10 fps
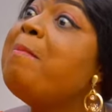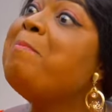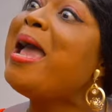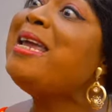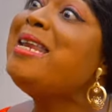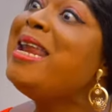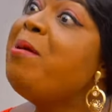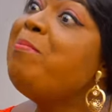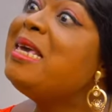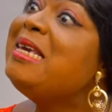My
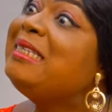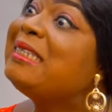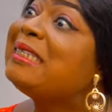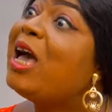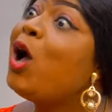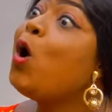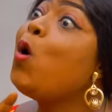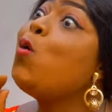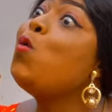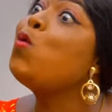name is
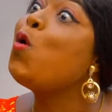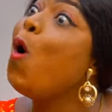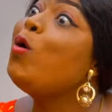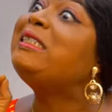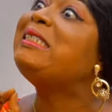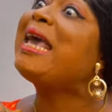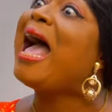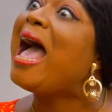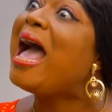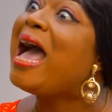Ugoja.
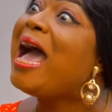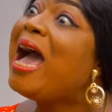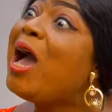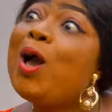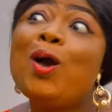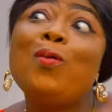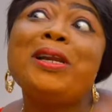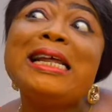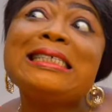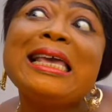What
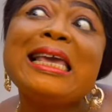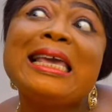did I say?